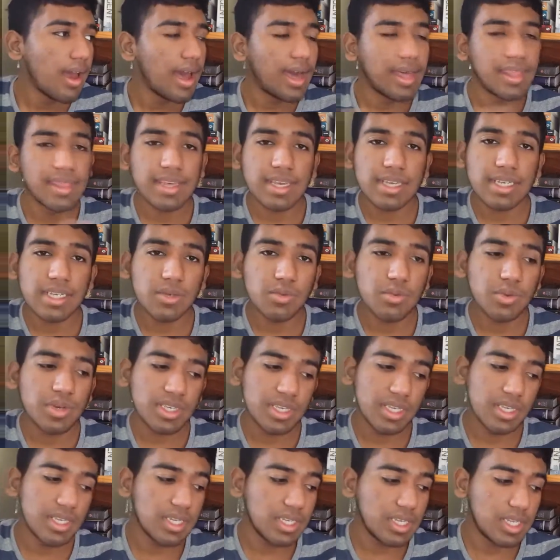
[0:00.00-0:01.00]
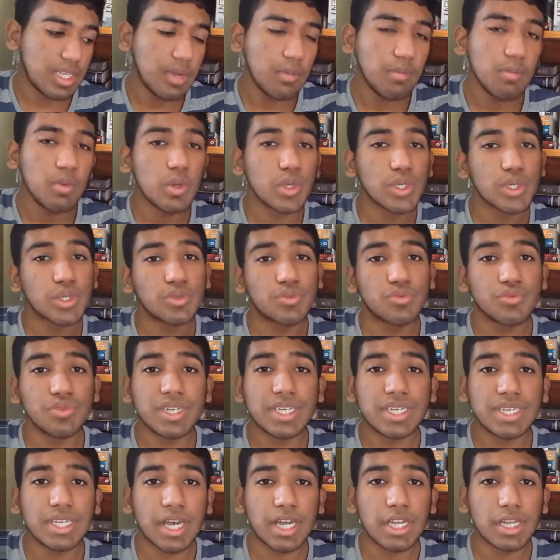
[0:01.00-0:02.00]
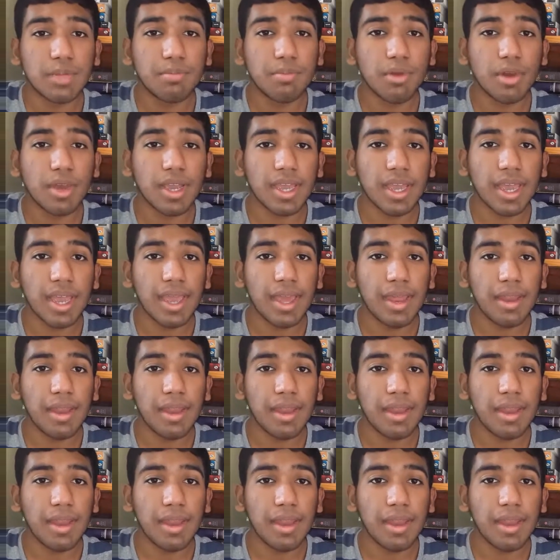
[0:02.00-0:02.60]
and this was the most recent book